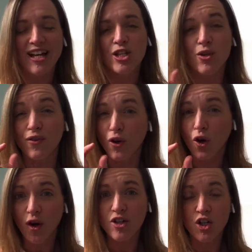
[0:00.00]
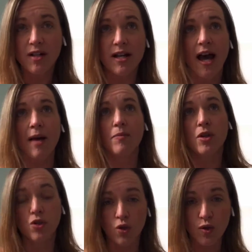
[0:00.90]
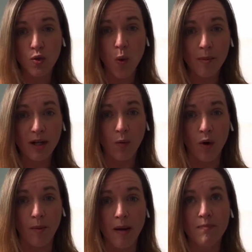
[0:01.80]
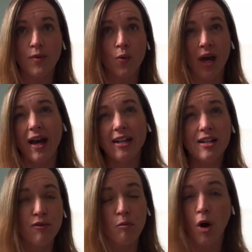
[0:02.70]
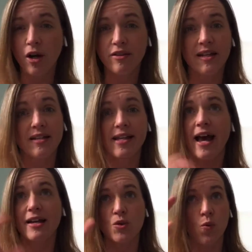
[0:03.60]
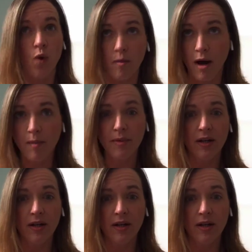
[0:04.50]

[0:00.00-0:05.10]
So if you're crunched on time, do the 12-minute warm up. Okay, I even mark things as warm up.